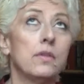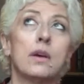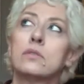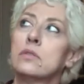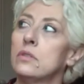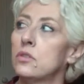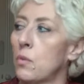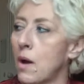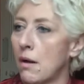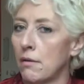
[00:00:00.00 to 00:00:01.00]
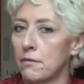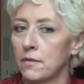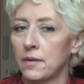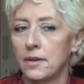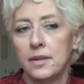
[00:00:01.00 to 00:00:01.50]

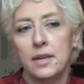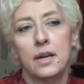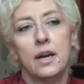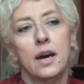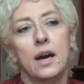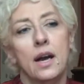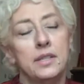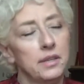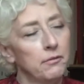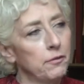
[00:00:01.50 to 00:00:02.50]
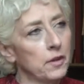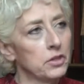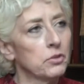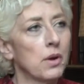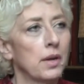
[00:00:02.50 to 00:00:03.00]
2012, I did
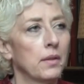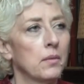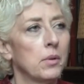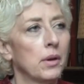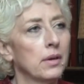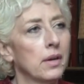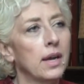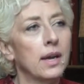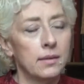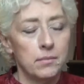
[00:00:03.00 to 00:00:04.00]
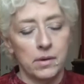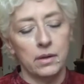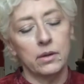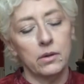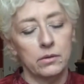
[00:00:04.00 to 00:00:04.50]
finish writing the book. I had
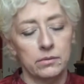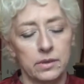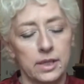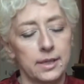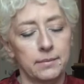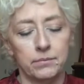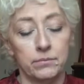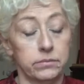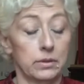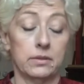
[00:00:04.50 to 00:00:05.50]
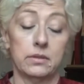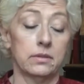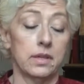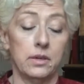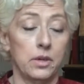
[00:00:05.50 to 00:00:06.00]
my little...
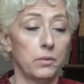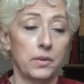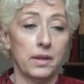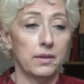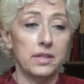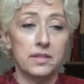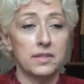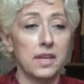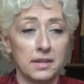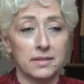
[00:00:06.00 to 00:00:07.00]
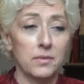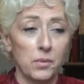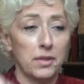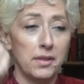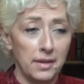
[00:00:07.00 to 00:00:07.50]
I don't know, these things
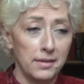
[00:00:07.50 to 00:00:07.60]
with the